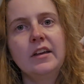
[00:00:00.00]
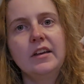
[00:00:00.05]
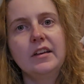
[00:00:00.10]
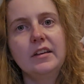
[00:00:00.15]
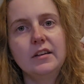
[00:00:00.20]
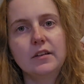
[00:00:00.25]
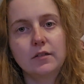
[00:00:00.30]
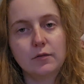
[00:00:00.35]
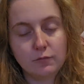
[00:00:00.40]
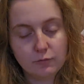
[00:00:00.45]

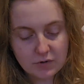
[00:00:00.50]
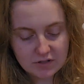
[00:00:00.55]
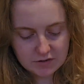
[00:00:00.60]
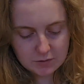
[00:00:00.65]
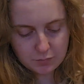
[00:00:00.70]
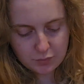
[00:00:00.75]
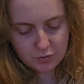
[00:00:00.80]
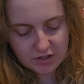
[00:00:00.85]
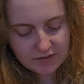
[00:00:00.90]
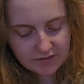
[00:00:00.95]
is what
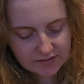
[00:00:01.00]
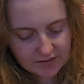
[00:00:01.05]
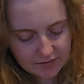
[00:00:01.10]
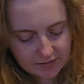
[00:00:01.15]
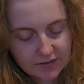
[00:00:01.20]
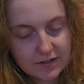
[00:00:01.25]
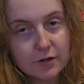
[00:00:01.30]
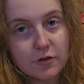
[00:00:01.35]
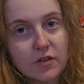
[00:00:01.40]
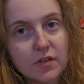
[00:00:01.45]
the
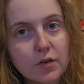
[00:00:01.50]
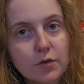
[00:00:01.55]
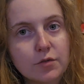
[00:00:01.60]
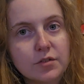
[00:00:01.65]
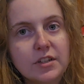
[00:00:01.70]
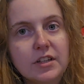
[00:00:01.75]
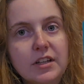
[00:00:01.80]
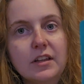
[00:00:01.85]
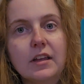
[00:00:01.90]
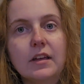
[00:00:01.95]
princess here is
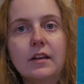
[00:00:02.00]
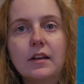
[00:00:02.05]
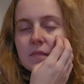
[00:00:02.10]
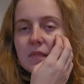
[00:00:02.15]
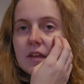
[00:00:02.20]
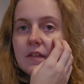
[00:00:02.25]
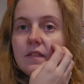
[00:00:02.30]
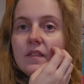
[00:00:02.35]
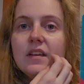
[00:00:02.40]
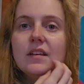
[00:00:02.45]
holding.
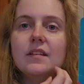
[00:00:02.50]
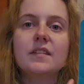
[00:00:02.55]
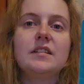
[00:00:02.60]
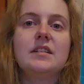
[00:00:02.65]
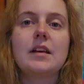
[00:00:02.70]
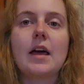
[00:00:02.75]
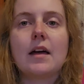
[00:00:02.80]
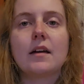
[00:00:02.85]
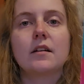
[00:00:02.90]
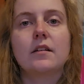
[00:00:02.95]
In this
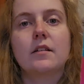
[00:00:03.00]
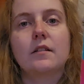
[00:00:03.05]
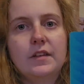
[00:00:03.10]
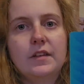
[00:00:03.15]
deck,